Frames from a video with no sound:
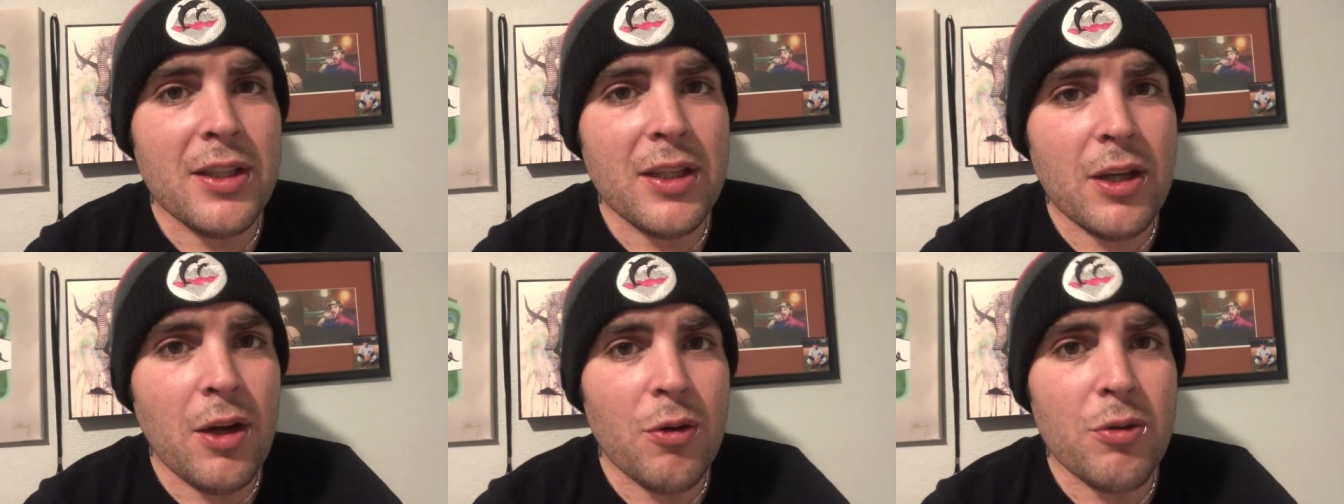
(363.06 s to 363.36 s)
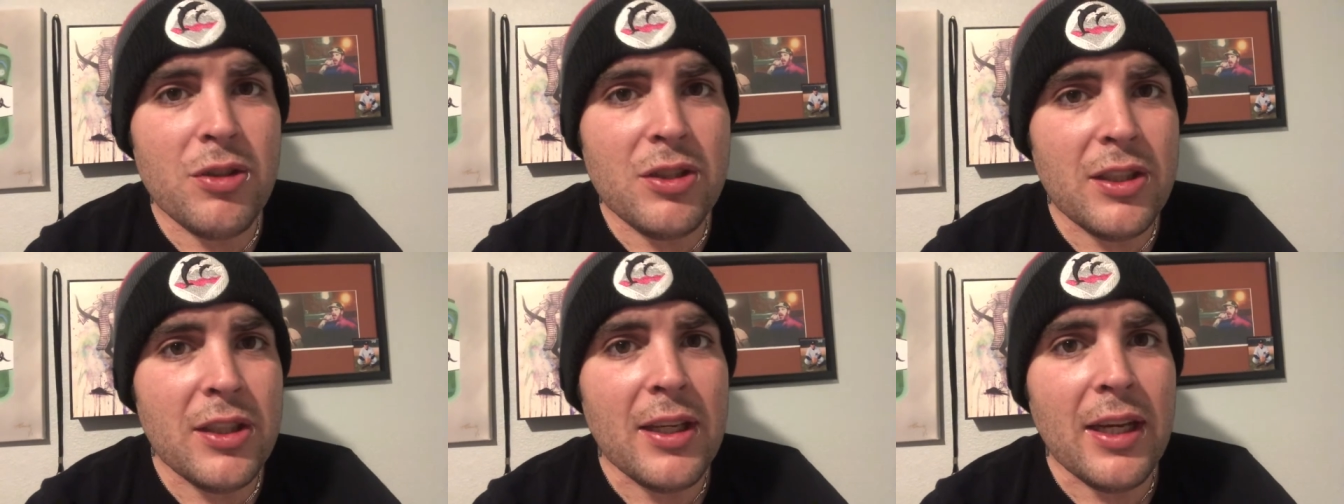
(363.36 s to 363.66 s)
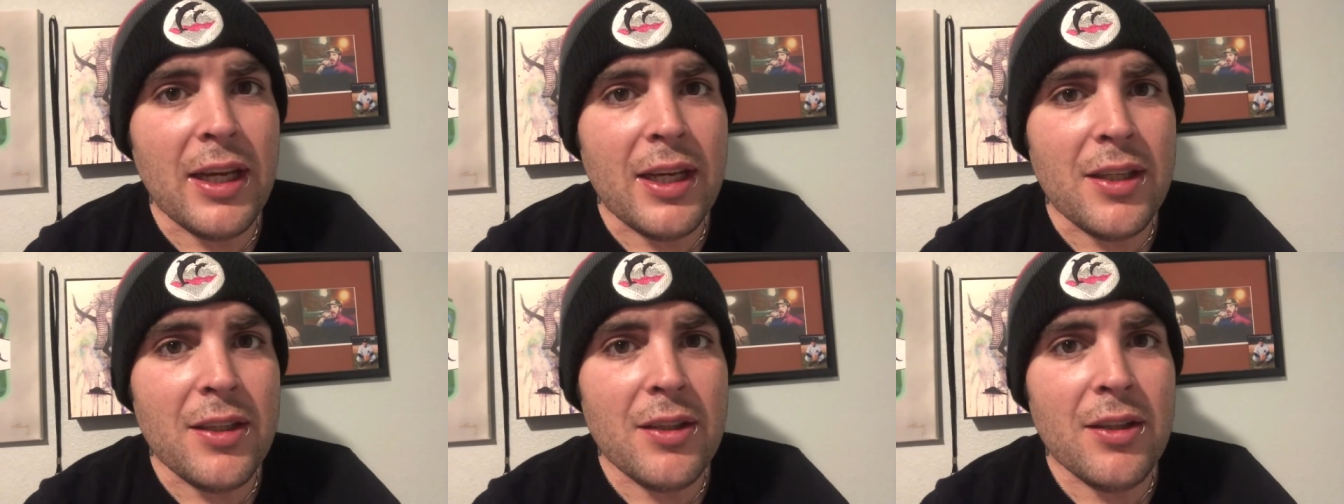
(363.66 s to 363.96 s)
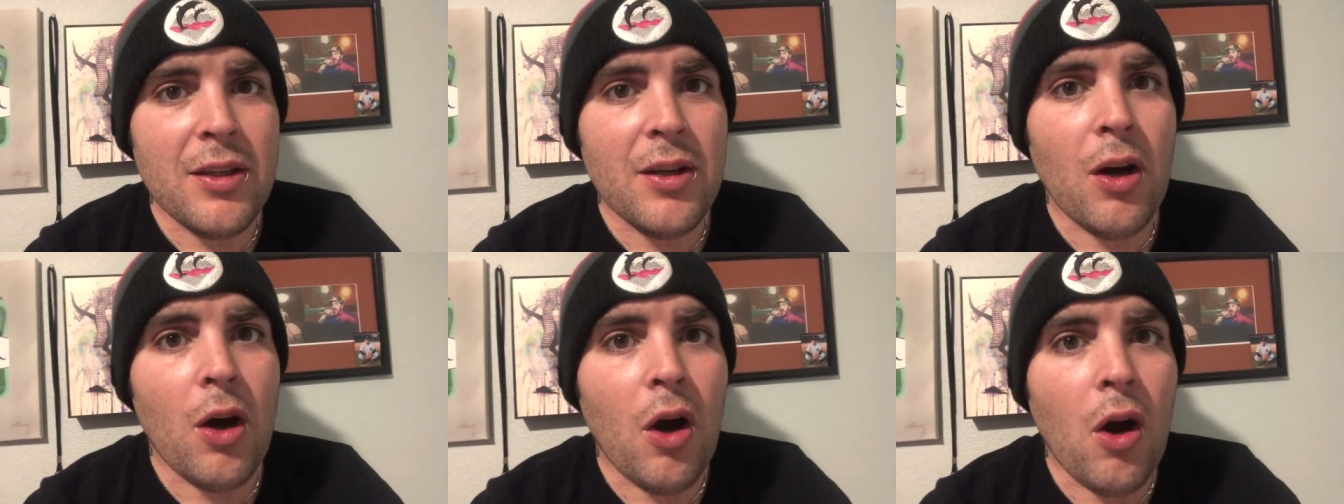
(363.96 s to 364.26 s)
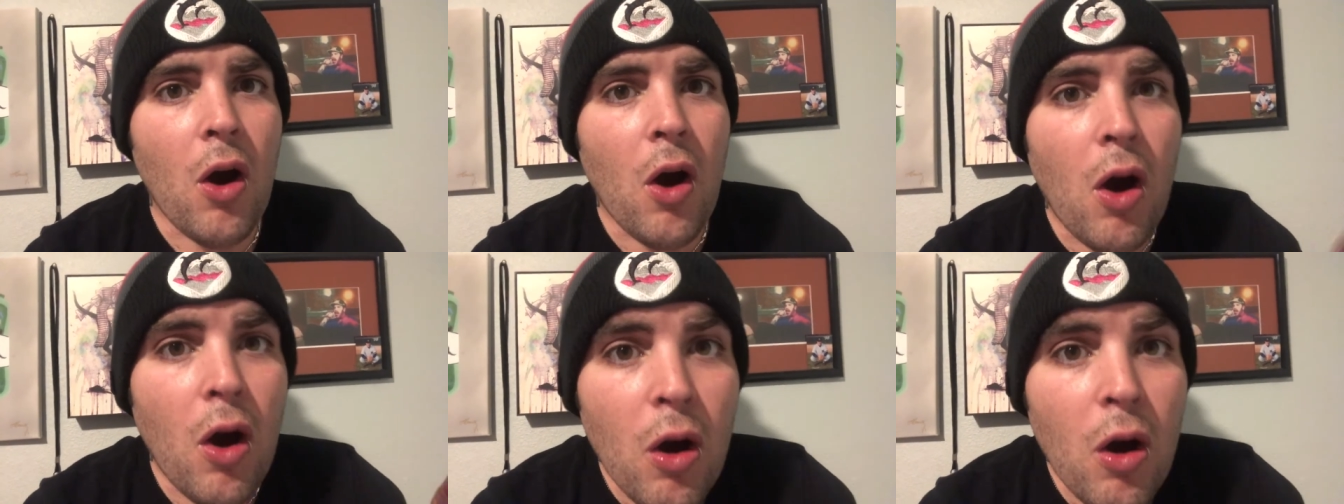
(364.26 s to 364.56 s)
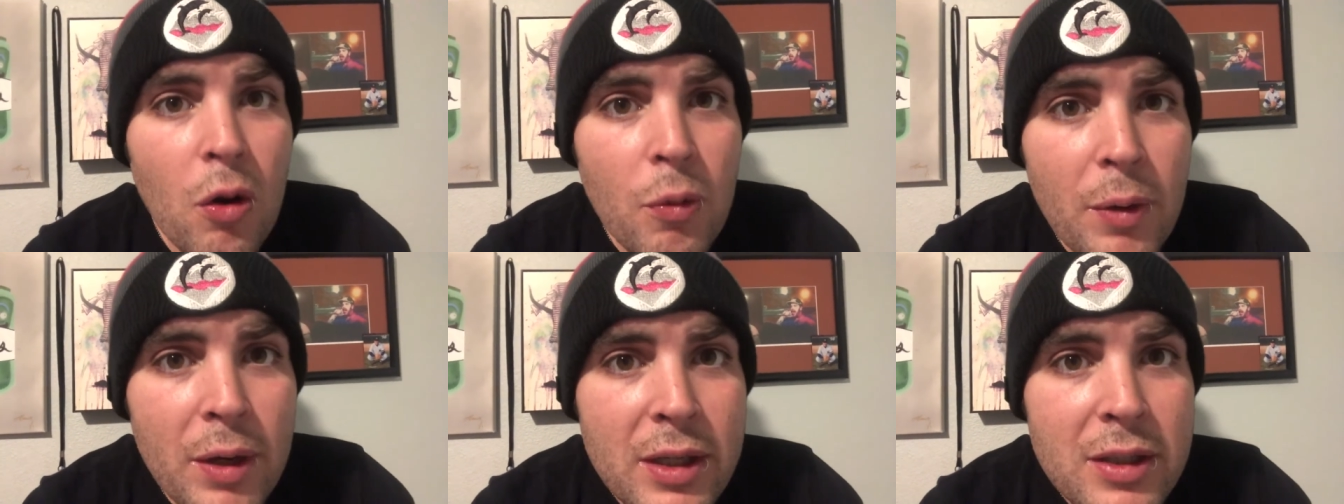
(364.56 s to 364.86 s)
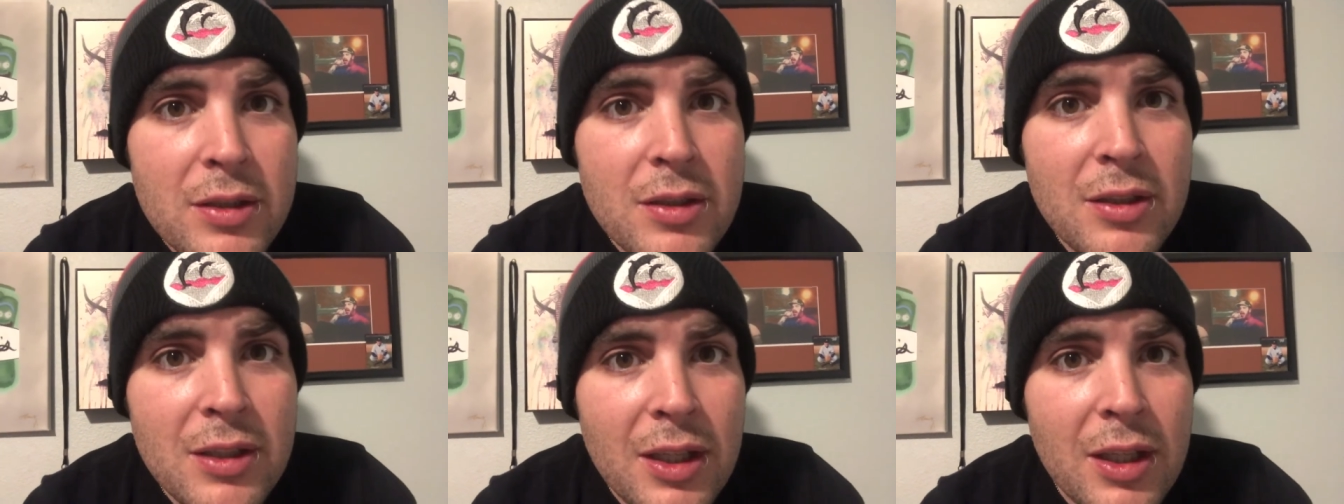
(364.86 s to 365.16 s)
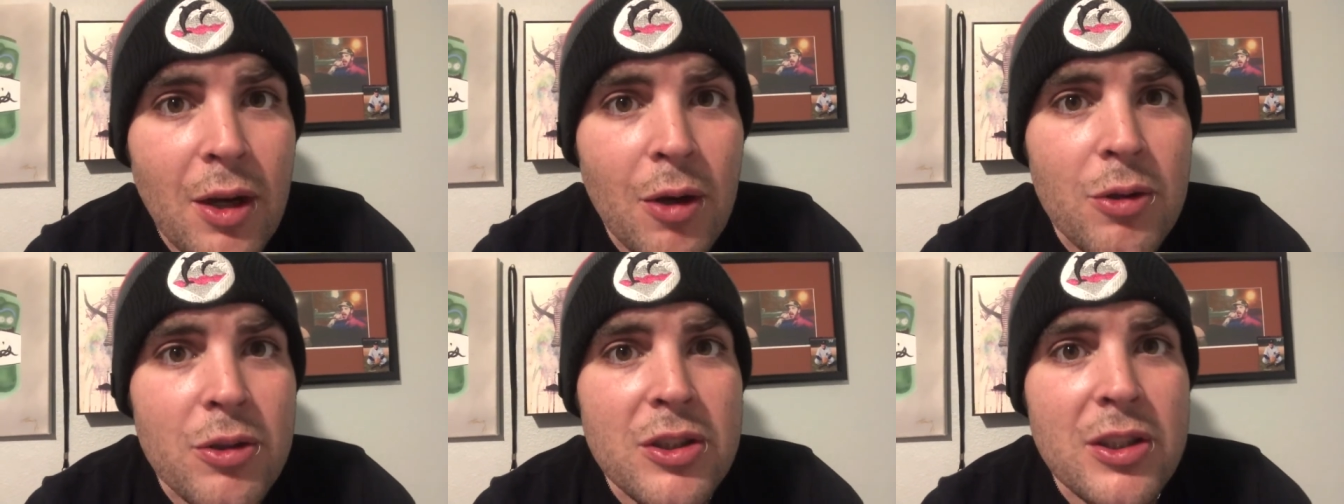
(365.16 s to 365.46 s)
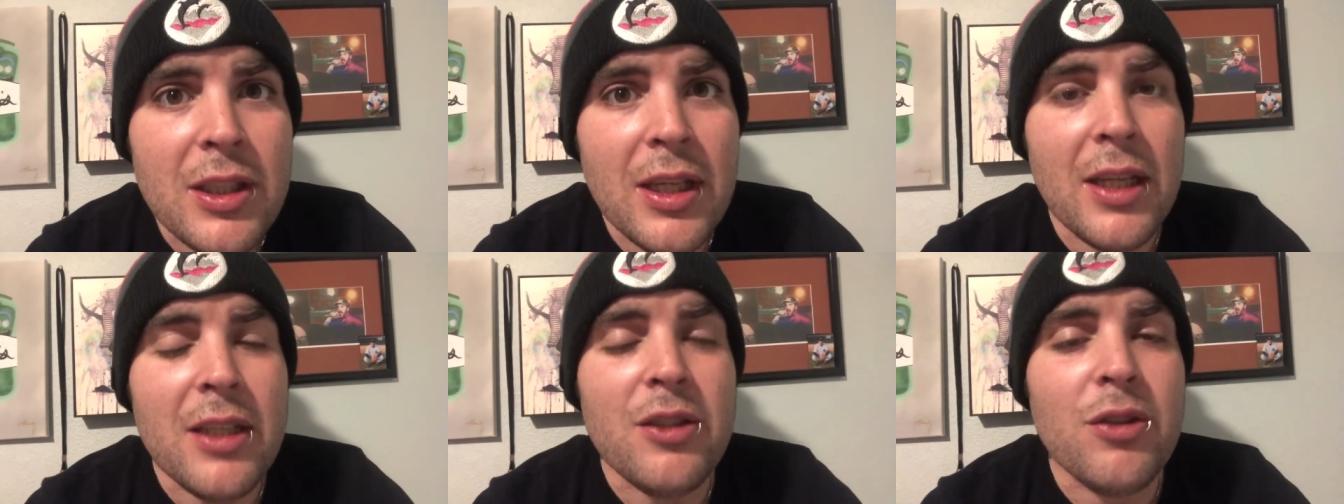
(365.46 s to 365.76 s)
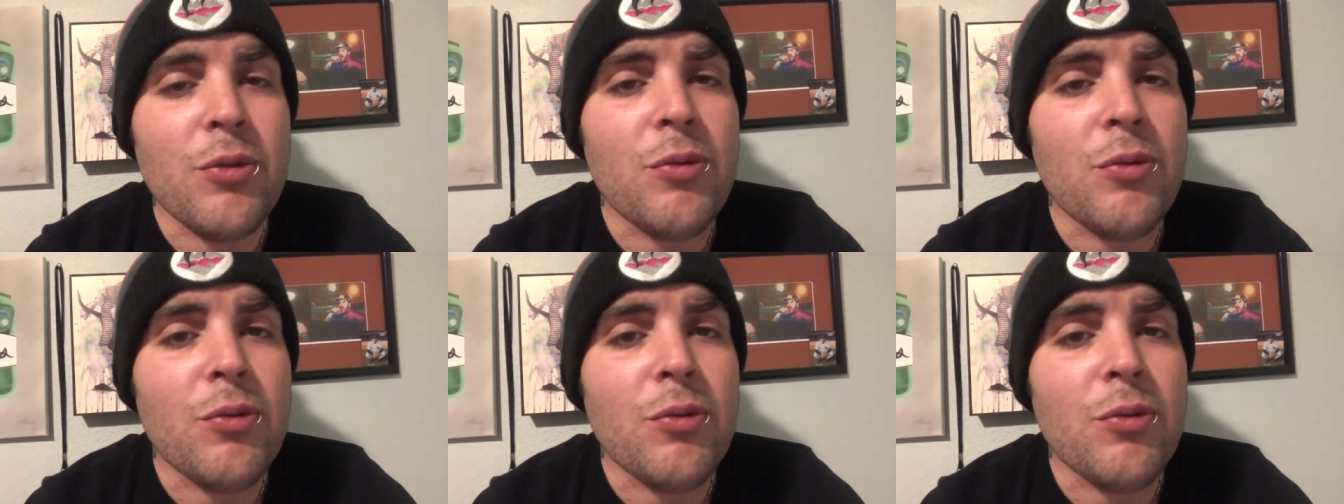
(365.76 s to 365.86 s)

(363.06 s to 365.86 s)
negotiate. Always negotiate.